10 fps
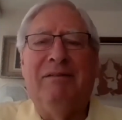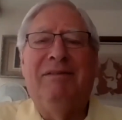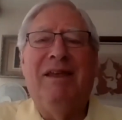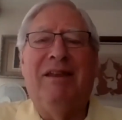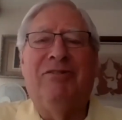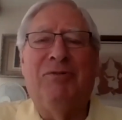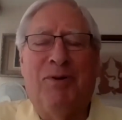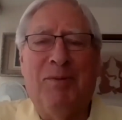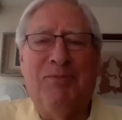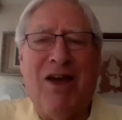did a
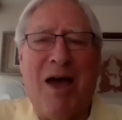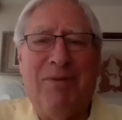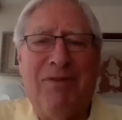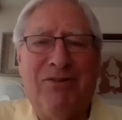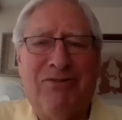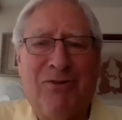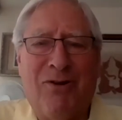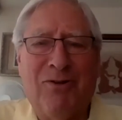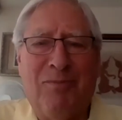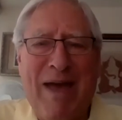superb job on the
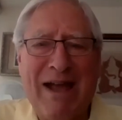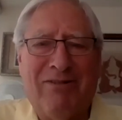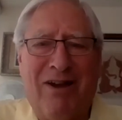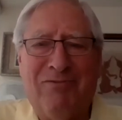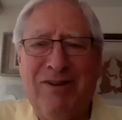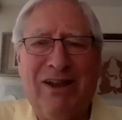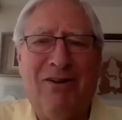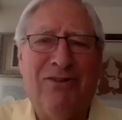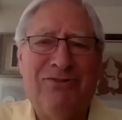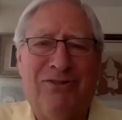historical background, reading
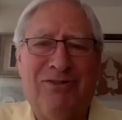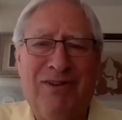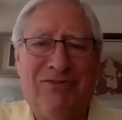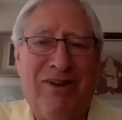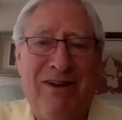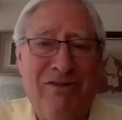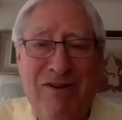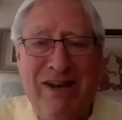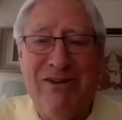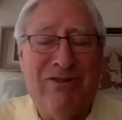all sorts of history. And you
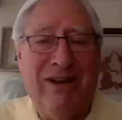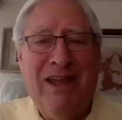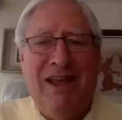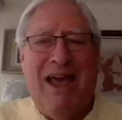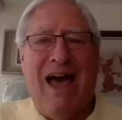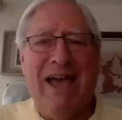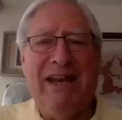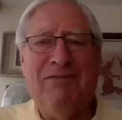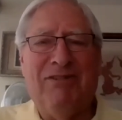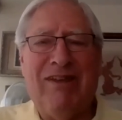read it, I can
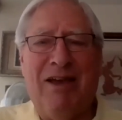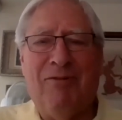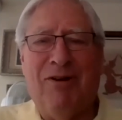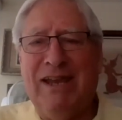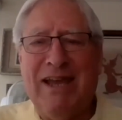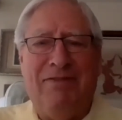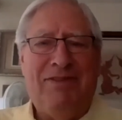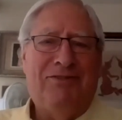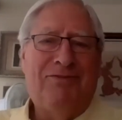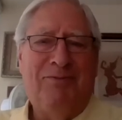even say, well, he got
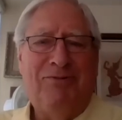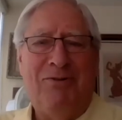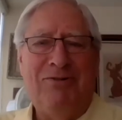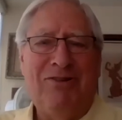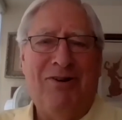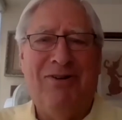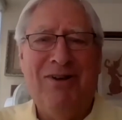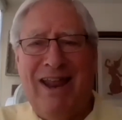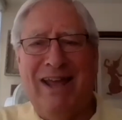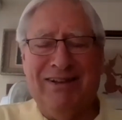this from so and so.
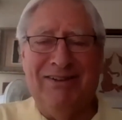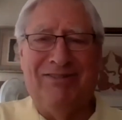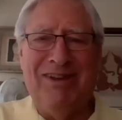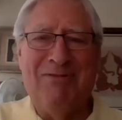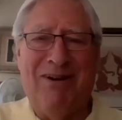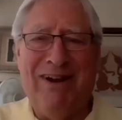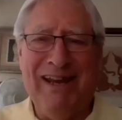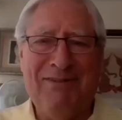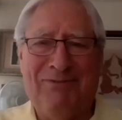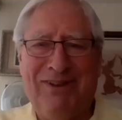I can see where he
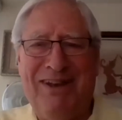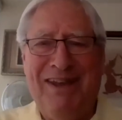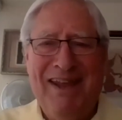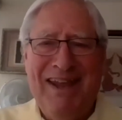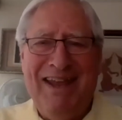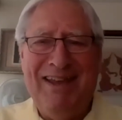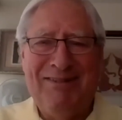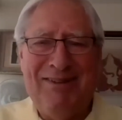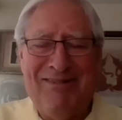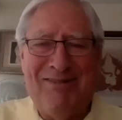lifted
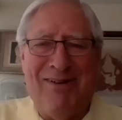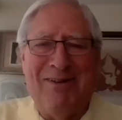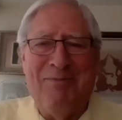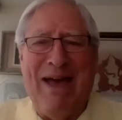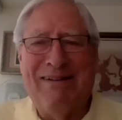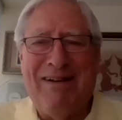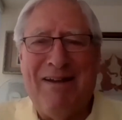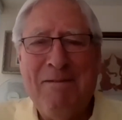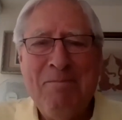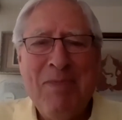his historical
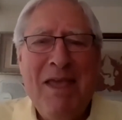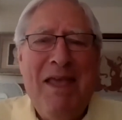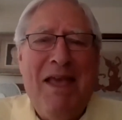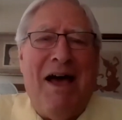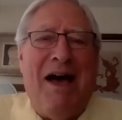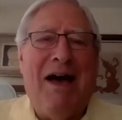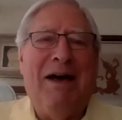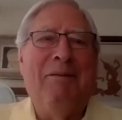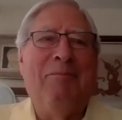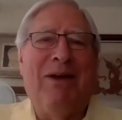background,
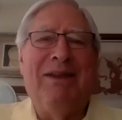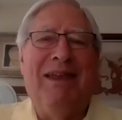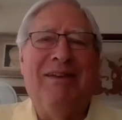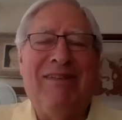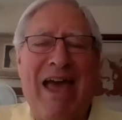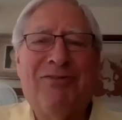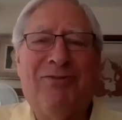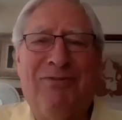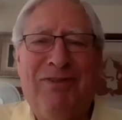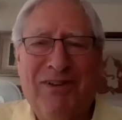but his
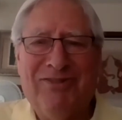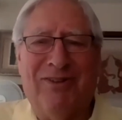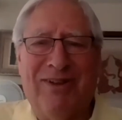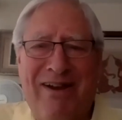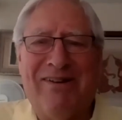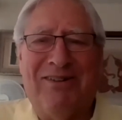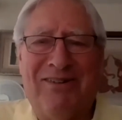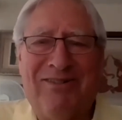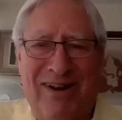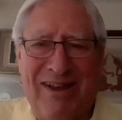actual fictional
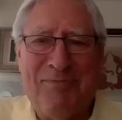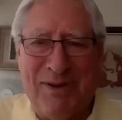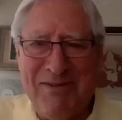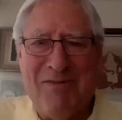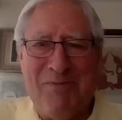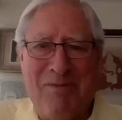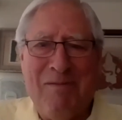characters are less believable,